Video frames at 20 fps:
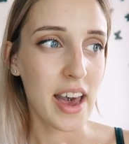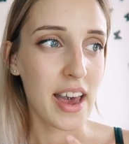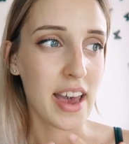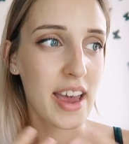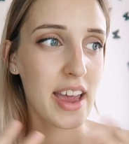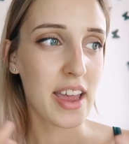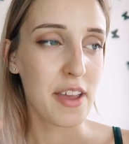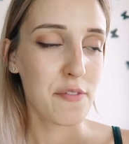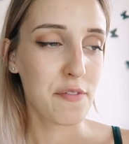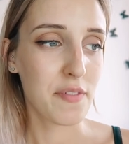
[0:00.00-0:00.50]

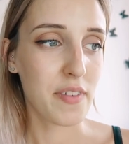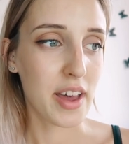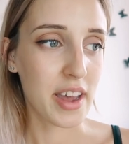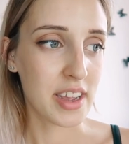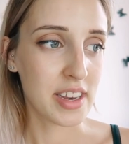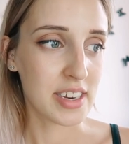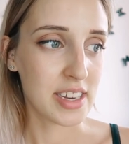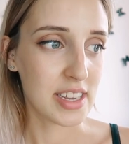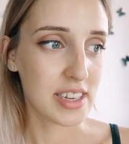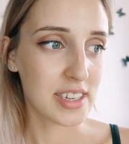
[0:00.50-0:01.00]
I
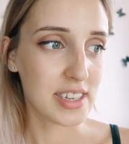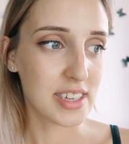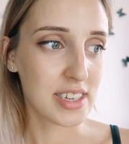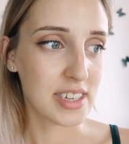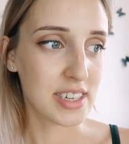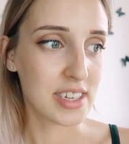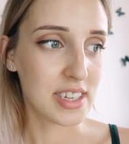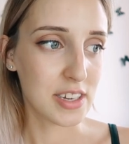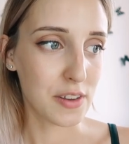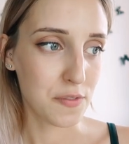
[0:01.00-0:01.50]
find it
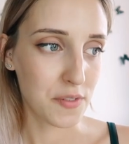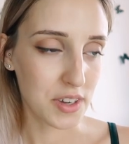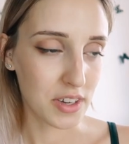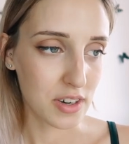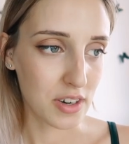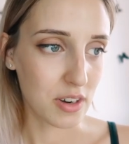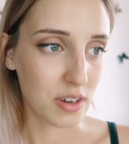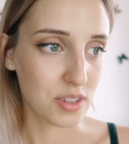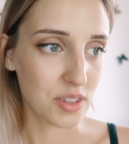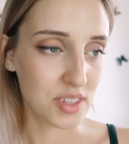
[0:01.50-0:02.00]

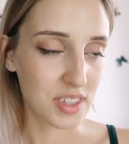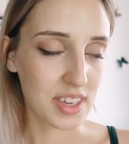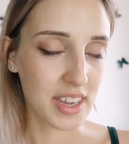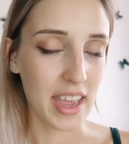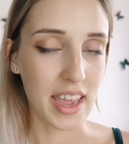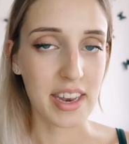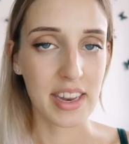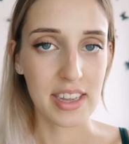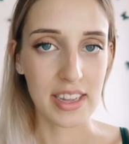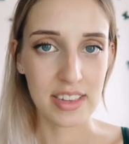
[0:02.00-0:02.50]
difficult to
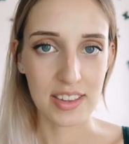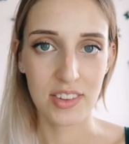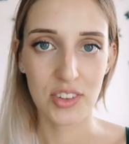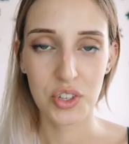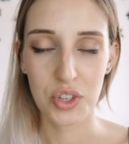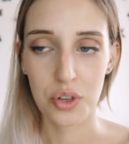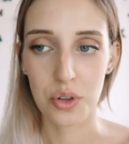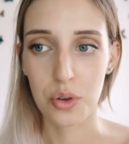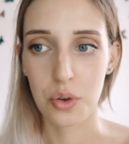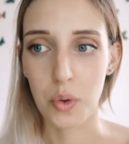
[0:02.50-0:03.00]
get
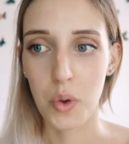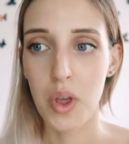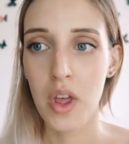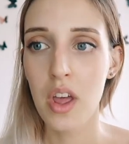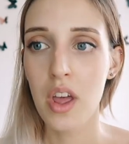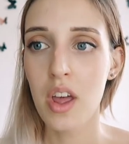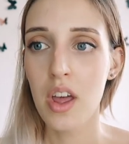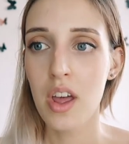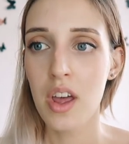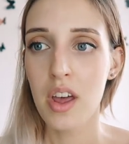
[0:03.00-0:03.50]
into
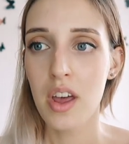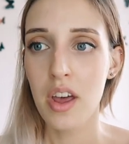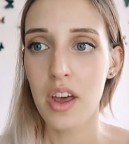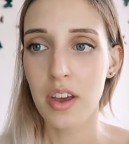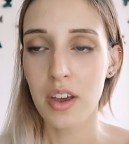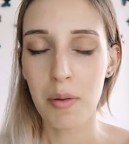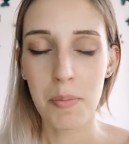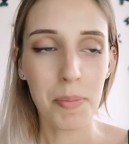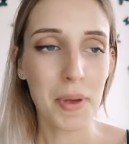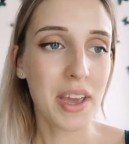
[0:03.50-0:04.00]

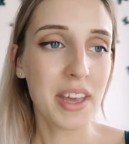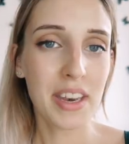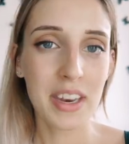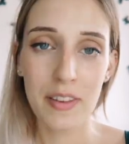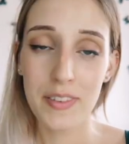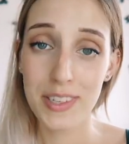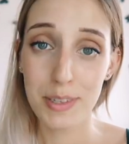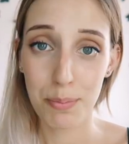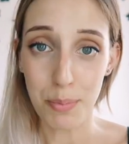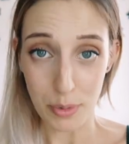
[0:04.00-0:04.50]
competitive